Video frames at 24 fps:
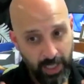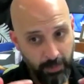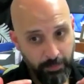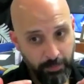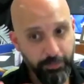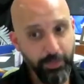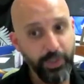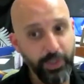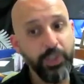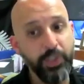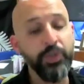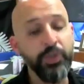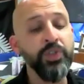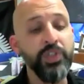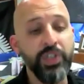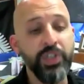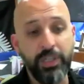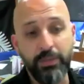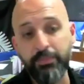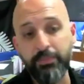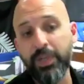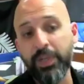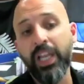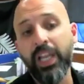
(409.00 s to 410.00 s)
but you should
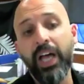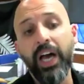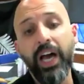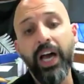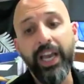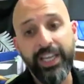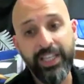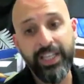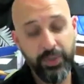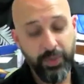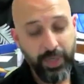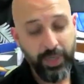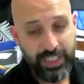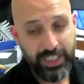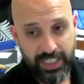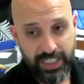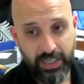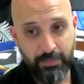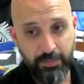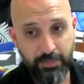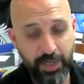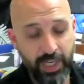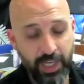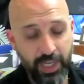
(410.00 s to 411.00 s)
apply. And so I
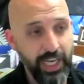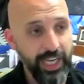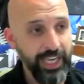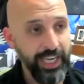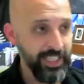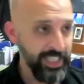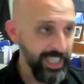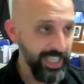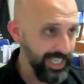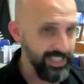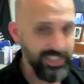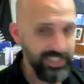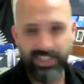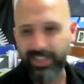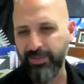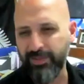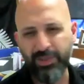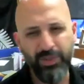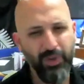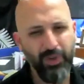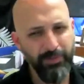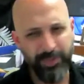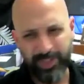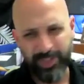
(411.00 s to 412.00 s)
did apply. And yes, there
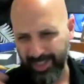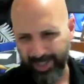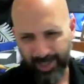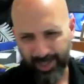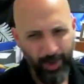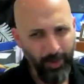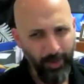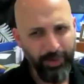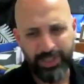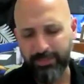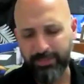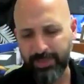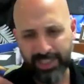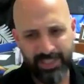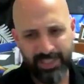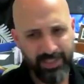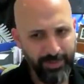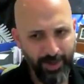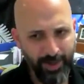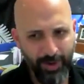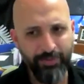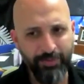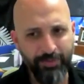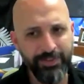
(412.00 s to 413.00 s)
was obviously going to be
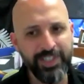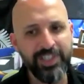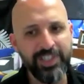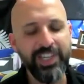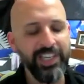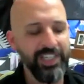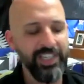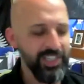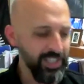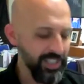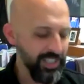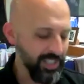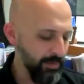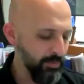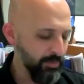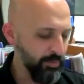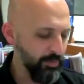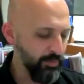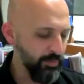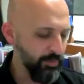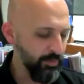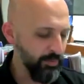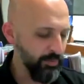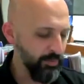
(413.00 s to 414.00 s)
some conversations and
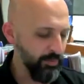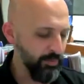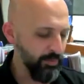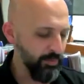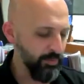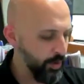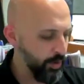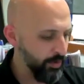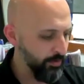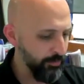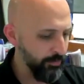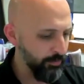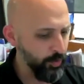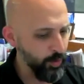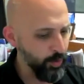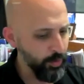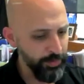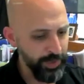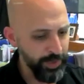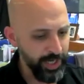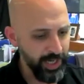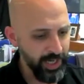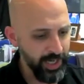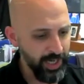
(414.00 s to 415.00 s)
Brett would have
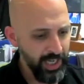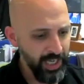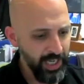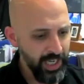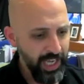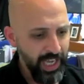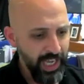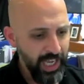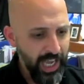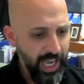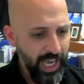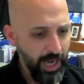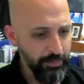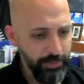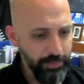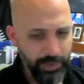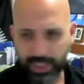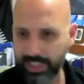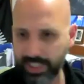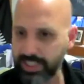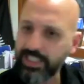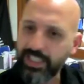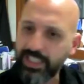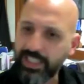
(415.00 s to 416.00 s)
spoken for me, um,
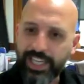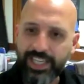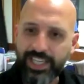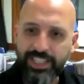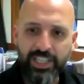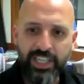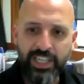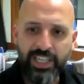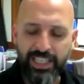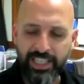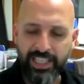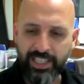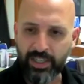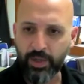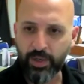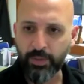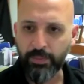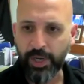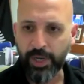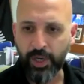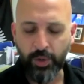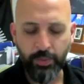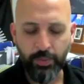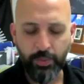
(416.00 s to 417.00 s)
but I still had to get it on
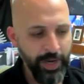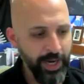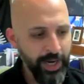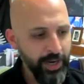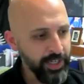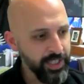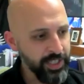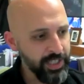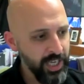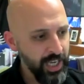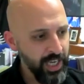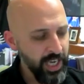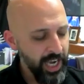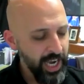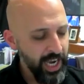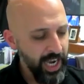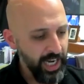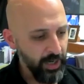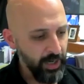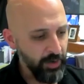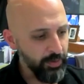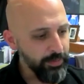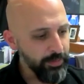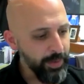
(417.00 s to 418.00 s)
my own merits. And
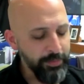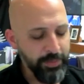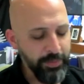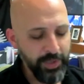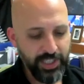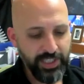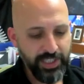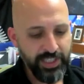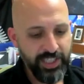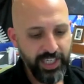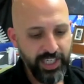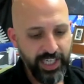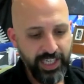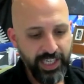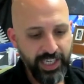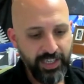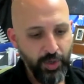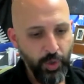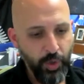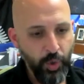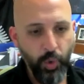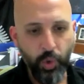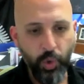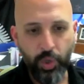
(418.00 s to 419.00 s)
I remember the dean
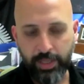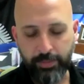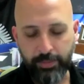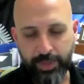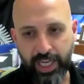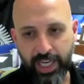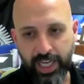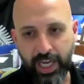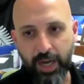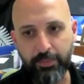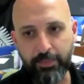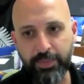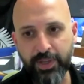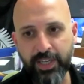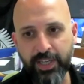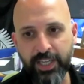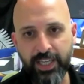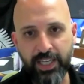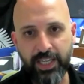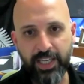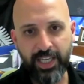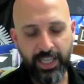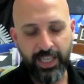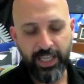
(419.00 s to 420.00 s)
calling me up
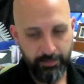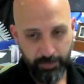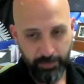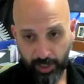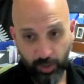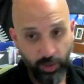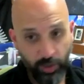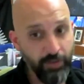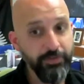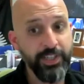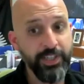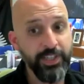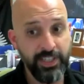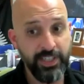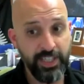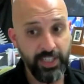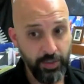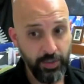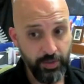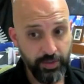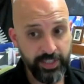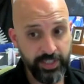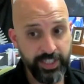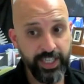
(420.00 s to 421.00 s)
in my office in
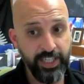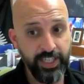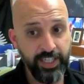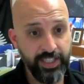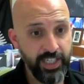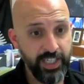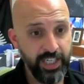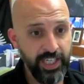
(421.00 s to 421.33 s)
New Zealand